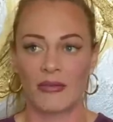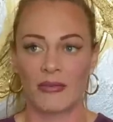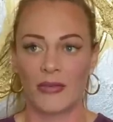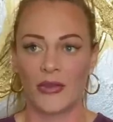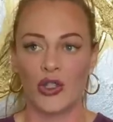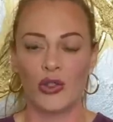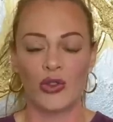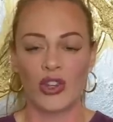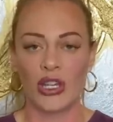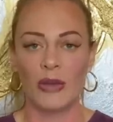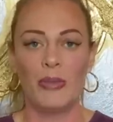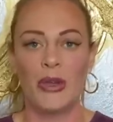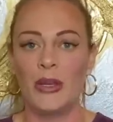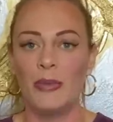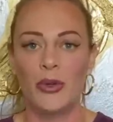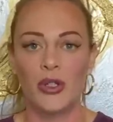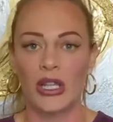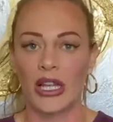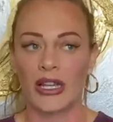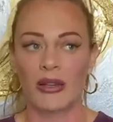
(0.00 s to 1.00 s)
you think
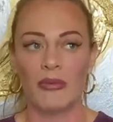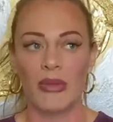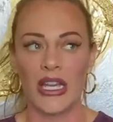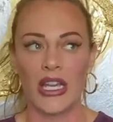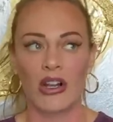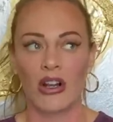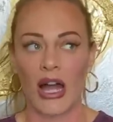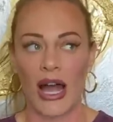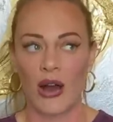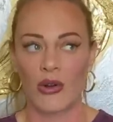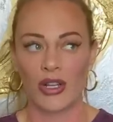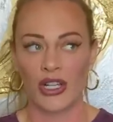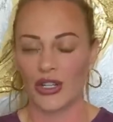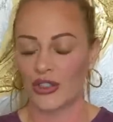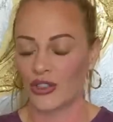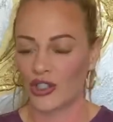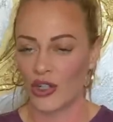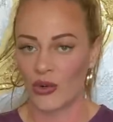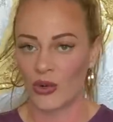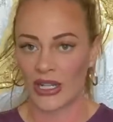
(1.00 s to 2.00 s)
people like me out here
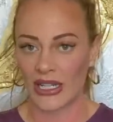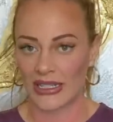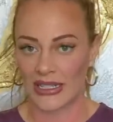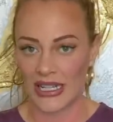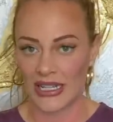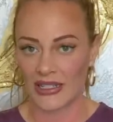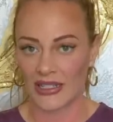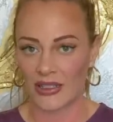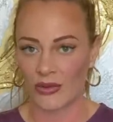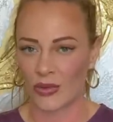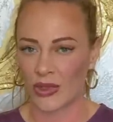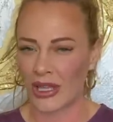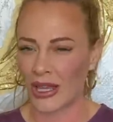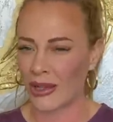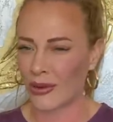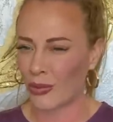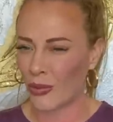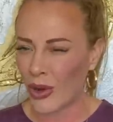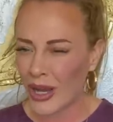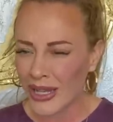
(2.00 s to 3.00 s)
don't exist. And we're like,
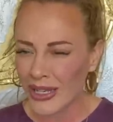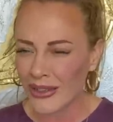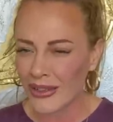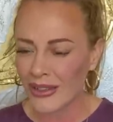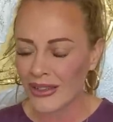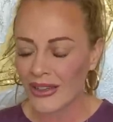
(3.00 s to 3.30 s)
what?